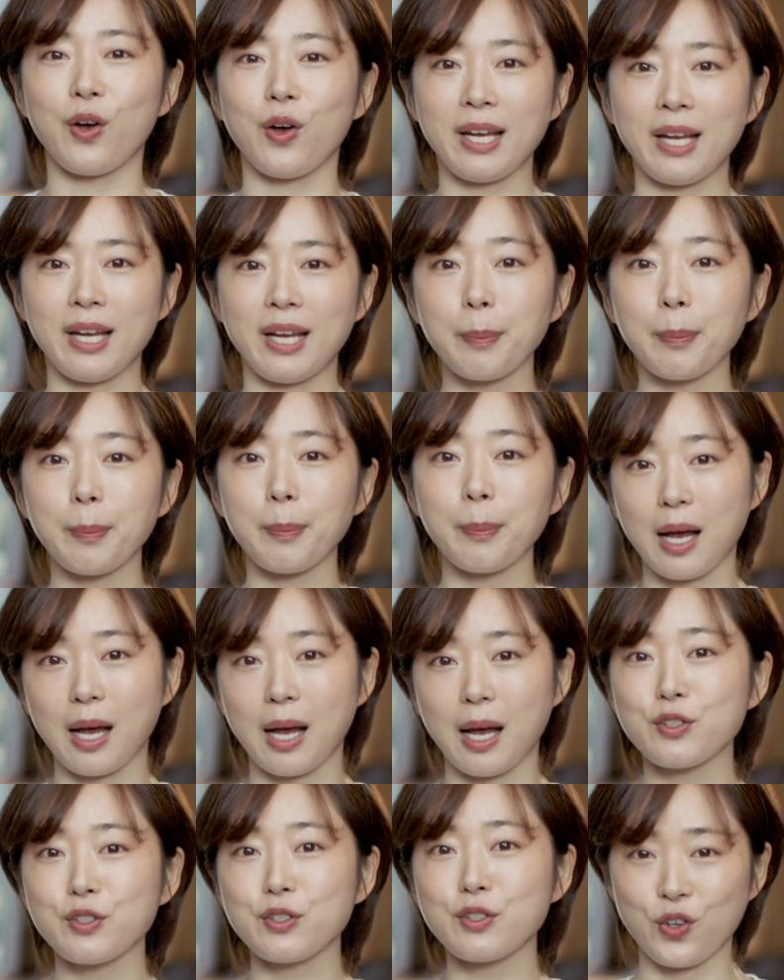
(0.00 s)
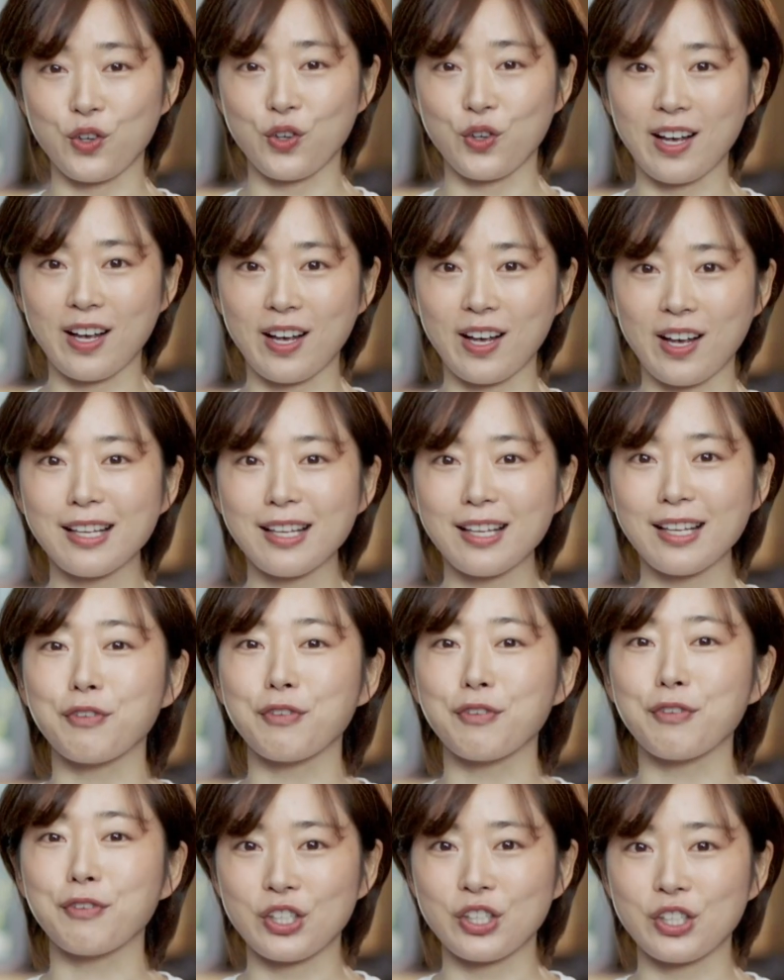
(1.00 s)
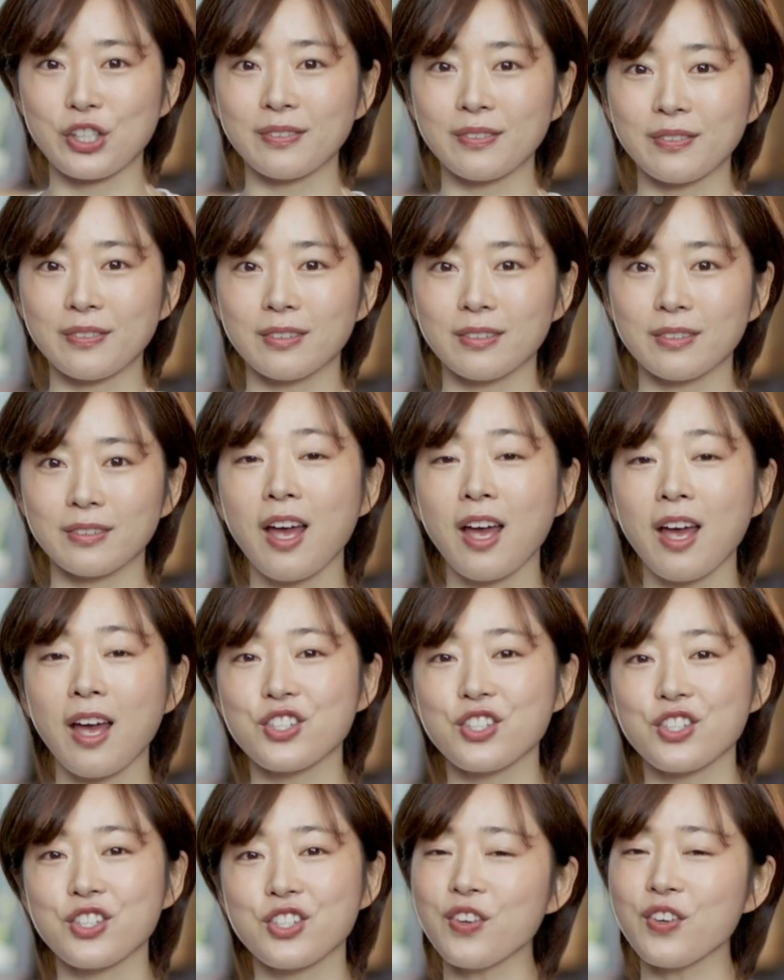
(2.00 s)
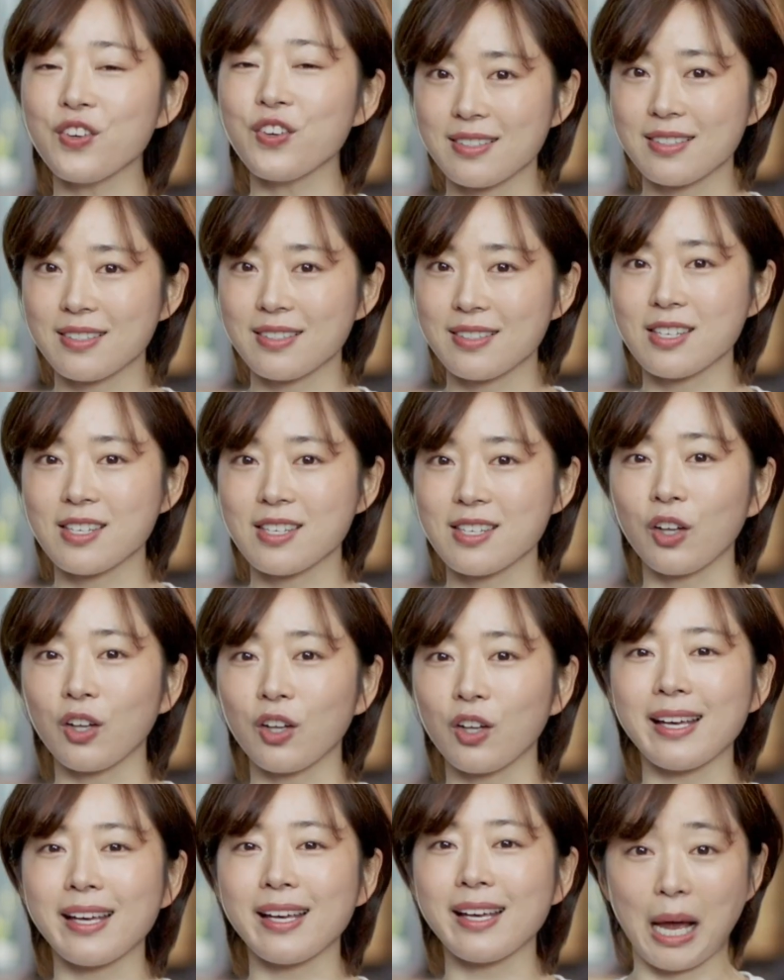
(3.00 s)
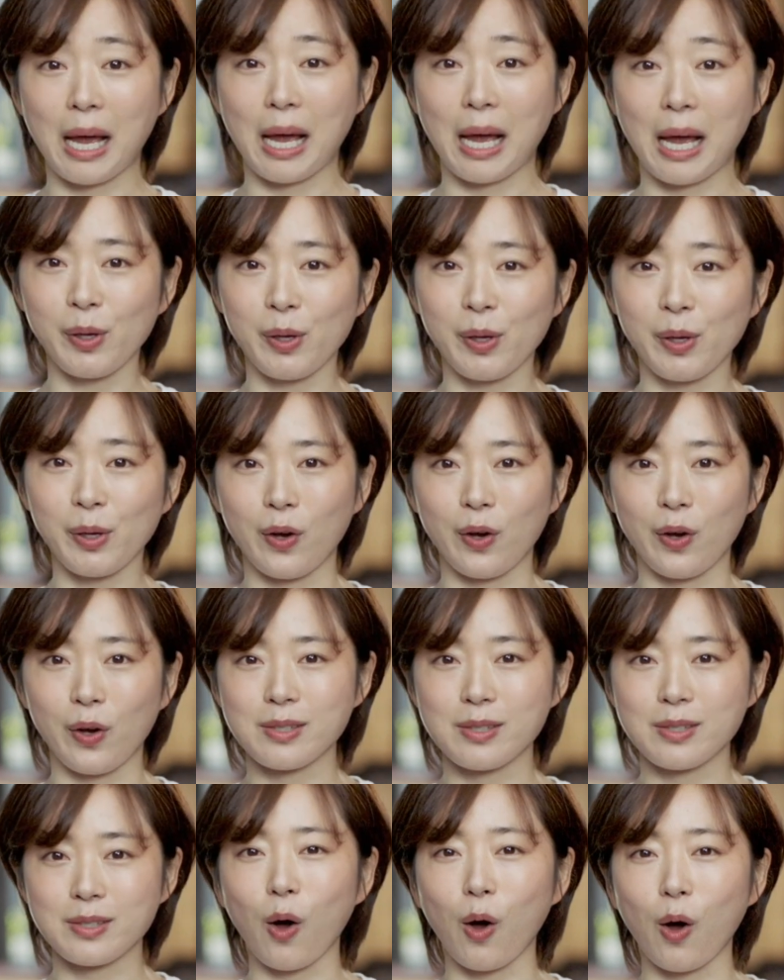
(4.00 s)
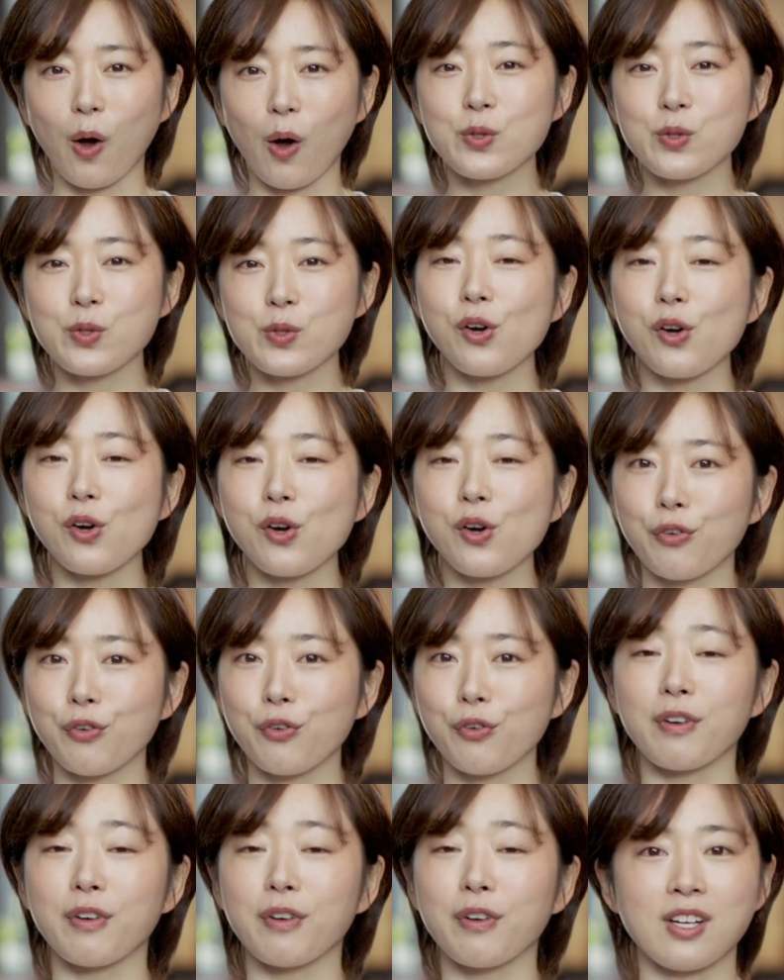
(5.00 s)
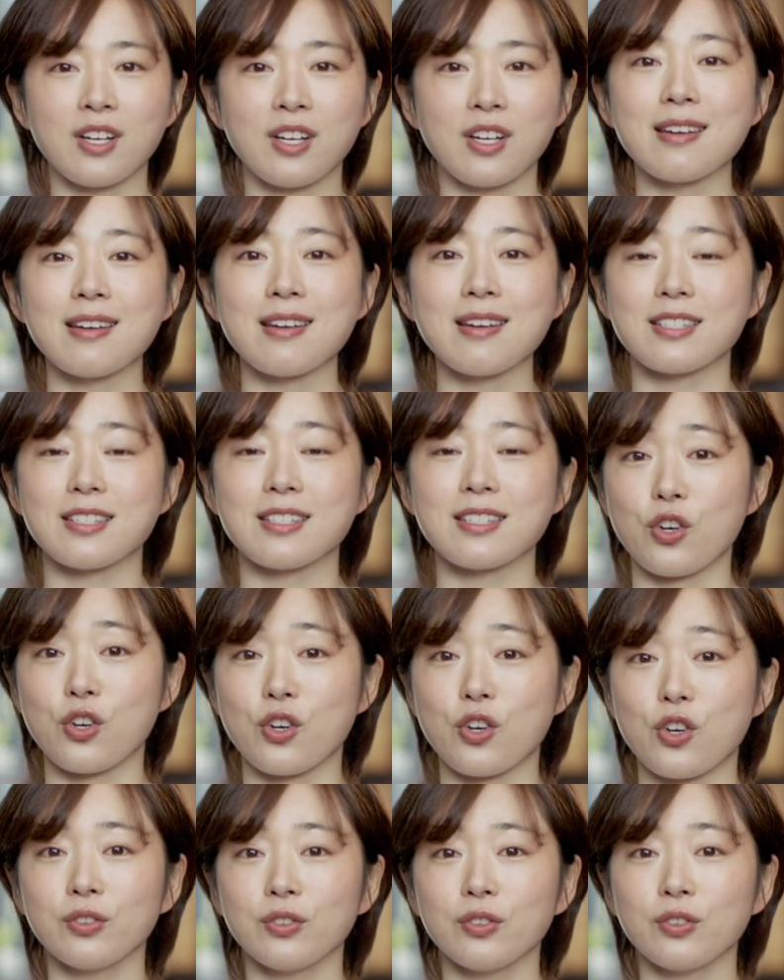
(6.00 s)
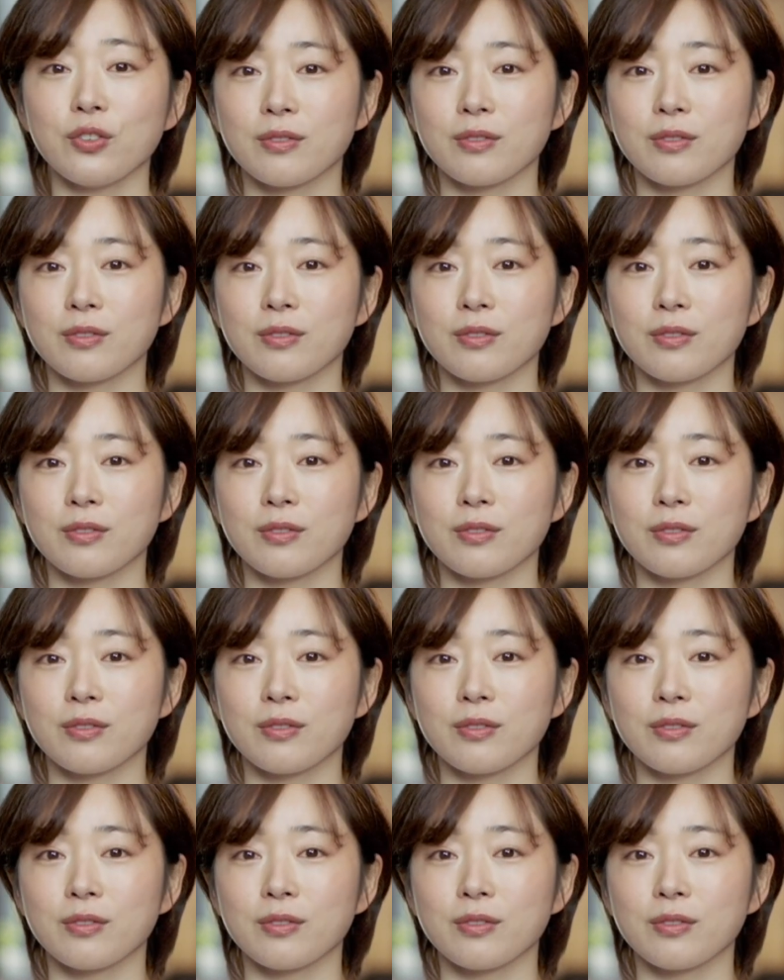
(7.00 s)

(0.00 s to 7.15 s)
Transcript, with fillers: uh, video if you'd like to. Uh, pause play functionality. If I swipe from any direction, nothing